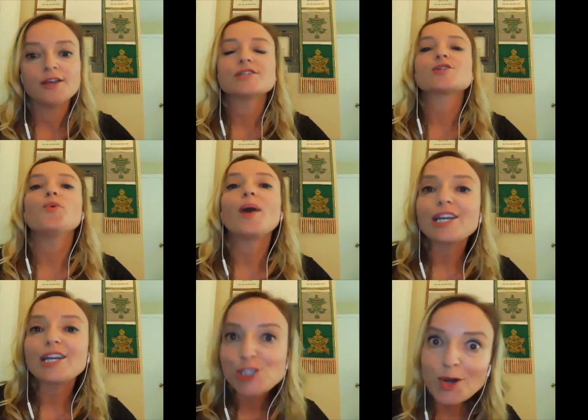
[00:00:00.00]
So when
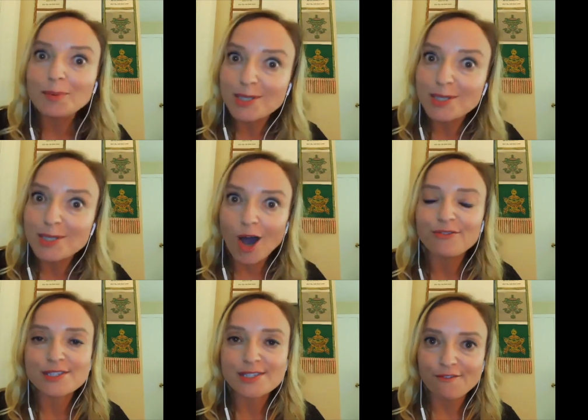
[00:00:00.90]
I showed up to the
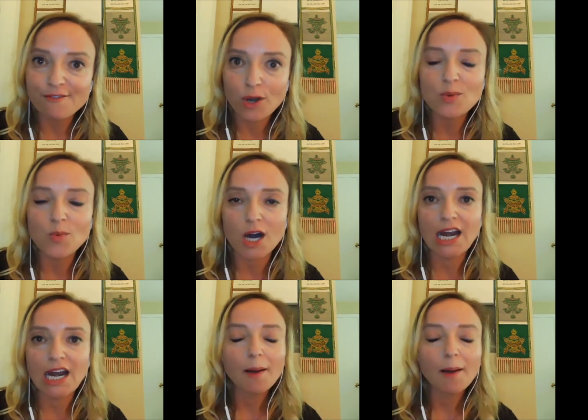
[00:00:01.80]
office at
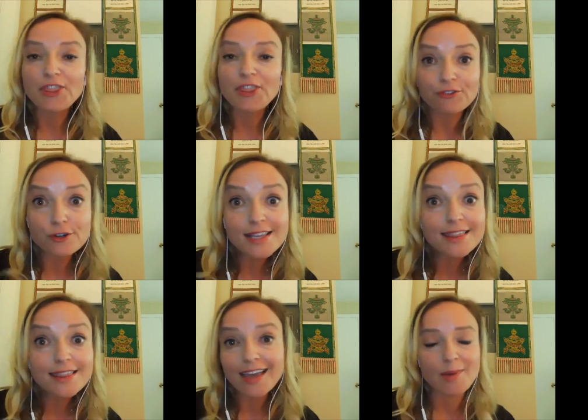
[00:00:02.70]
41, the first thing
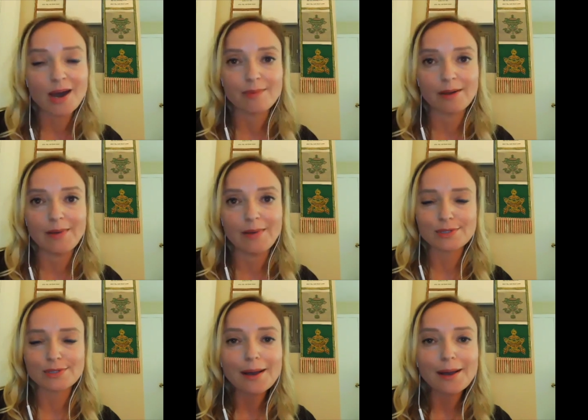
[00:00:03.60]
that came out of my mouth was,
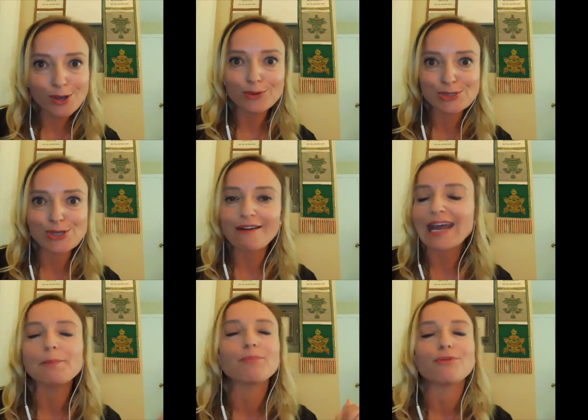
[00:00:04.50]
I'm so
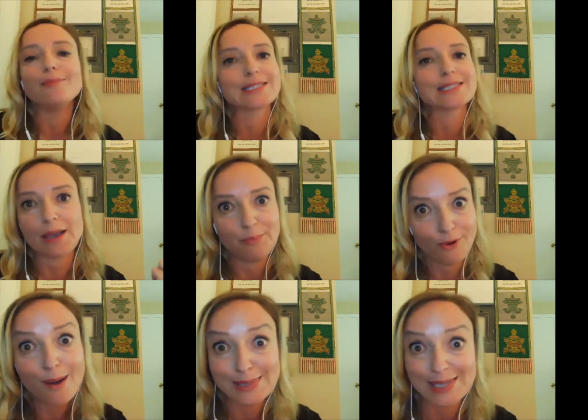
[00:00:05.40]
sorry. I promise I'm
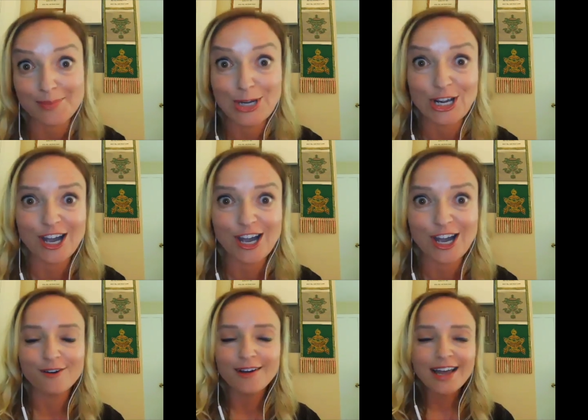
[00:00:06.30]
going to
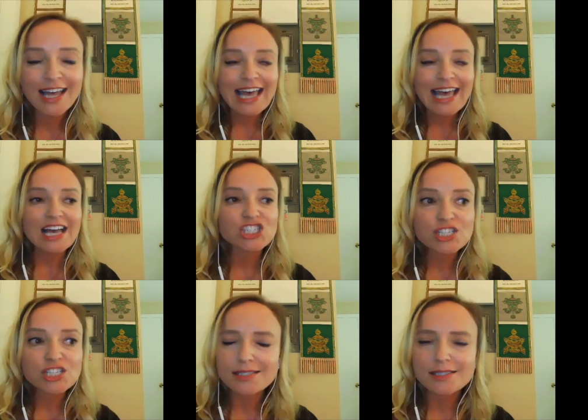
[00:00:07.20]
go. And
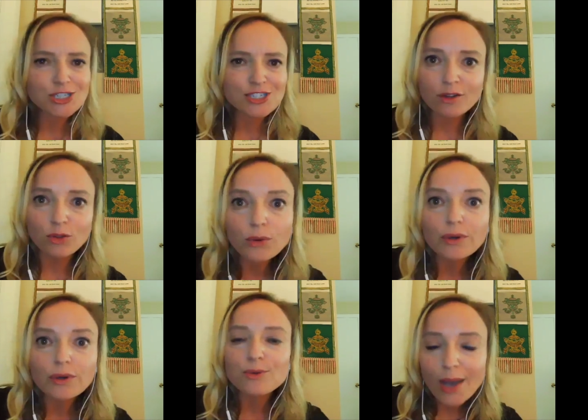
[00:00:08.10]
she says to me, she's like,
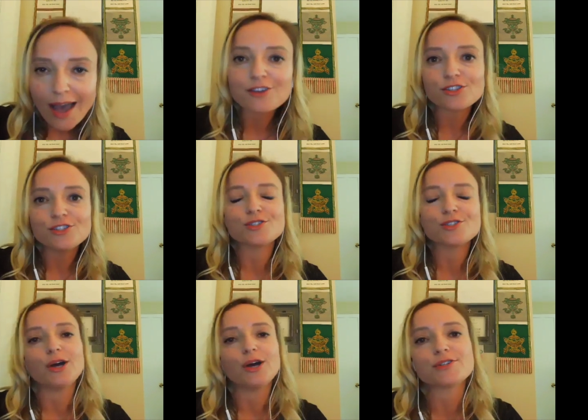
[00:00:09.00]
Lori, you actually
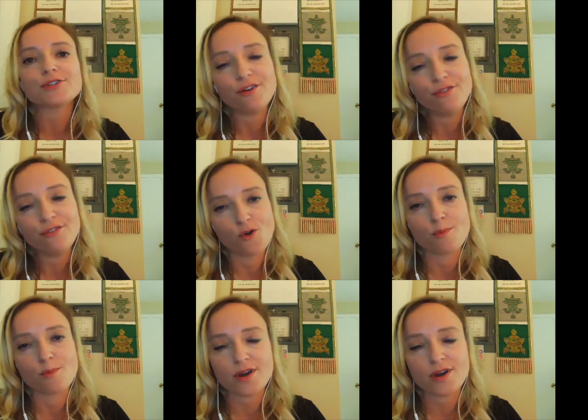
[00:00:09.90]
just bought yourself 4
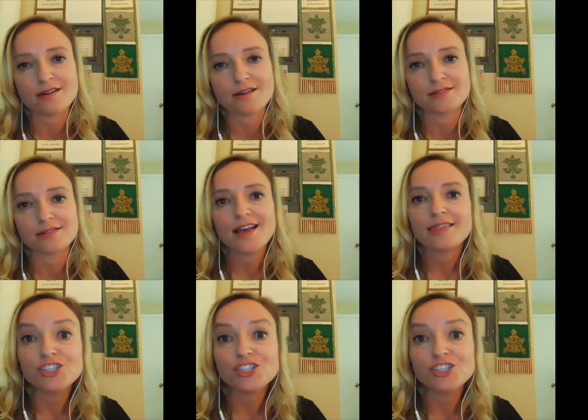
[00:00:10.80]
more years.
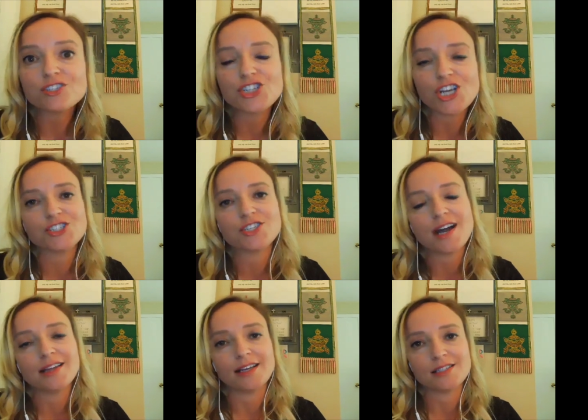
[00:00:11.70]
They just changed the
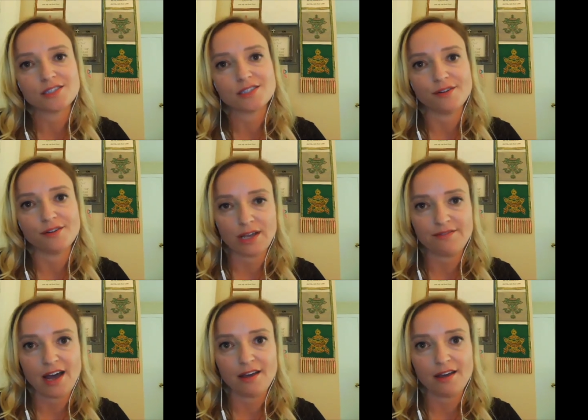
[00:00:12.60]
guidelines to 45.